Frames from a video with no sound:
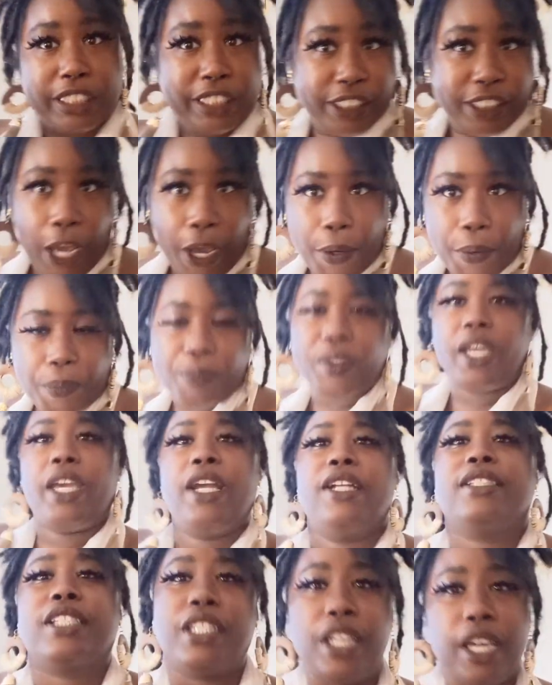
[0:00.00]
so
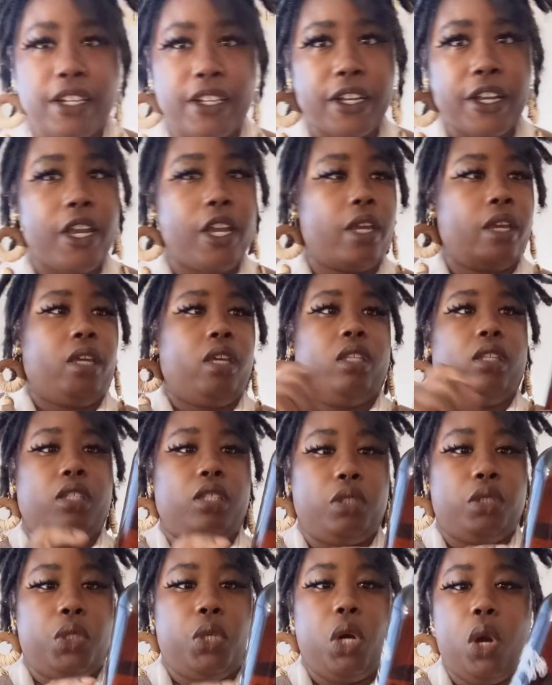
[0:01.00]
here's another
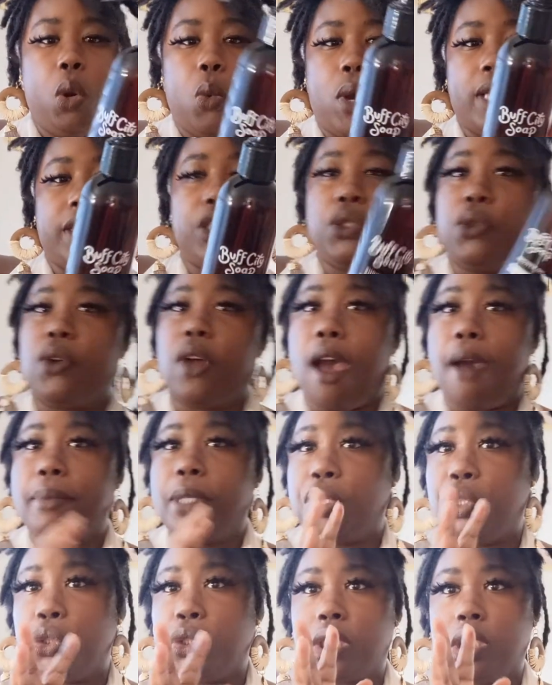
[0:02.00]
little one too that I've
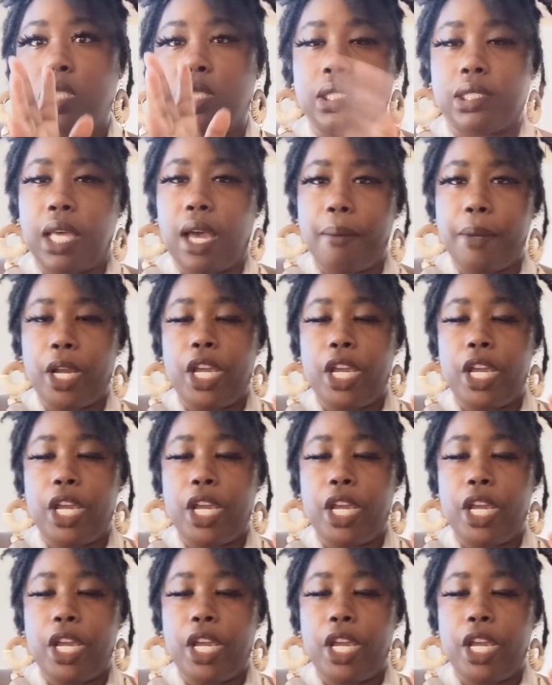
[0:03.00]
been using this summer.